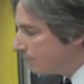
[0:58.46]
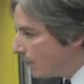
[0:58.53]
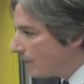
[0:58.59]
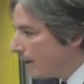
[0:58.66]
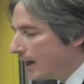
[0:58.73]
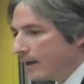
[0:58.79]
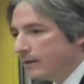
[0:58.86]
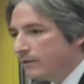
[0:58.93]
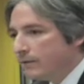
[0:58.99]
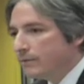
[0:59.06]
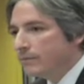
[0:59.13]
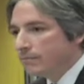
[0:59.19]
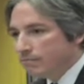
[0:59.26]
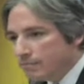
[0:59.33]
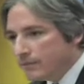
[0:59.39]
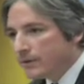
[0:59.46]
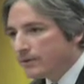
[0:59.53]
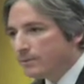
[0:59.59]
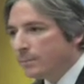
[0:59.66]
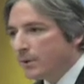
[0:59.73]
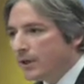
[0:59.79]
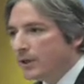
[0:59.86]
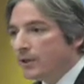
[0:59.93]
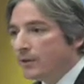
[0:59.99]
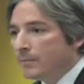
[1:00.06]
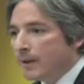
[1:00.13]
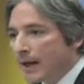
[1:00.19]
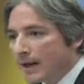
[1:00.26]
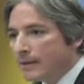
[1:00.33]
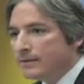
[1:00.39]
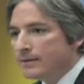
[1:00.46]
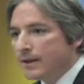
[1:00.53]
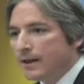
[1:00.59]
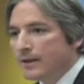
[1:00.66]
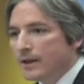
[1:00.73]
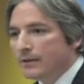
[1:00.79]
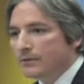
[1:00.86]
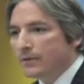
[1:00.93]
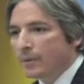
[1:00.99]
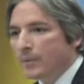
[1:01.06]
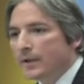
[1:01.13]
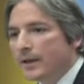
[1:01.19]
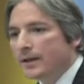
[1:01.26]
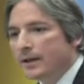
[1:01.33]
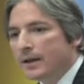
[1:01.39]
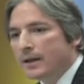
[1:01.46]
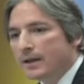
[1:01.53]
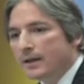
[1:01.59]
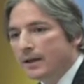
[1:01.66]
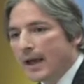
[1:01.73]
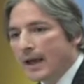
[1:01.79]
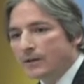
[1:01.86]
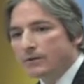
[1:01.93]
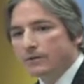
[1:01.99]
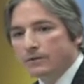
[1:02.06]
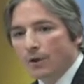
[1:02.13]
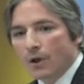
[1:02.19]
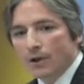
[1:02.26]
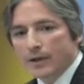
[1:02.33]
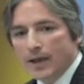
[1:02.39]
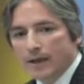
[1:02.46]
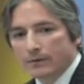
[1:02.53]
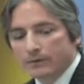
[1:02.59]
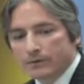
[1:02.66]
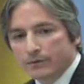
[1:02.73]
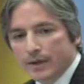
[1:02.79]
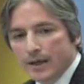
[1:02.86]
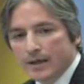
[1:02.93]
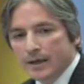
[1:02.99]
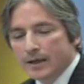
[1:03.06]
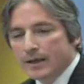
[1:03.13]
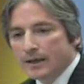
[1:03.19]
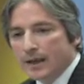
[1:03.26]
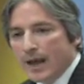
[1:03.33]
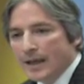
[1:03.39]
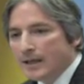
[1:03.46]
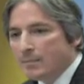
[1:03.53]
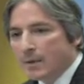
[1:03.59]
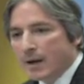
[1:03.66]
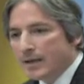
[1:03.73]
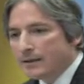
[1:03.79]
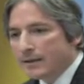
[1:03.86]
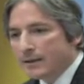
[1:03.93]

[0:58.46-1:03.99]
Okay, this is pretty good, but I can tell you as someone that handles law cases that anybody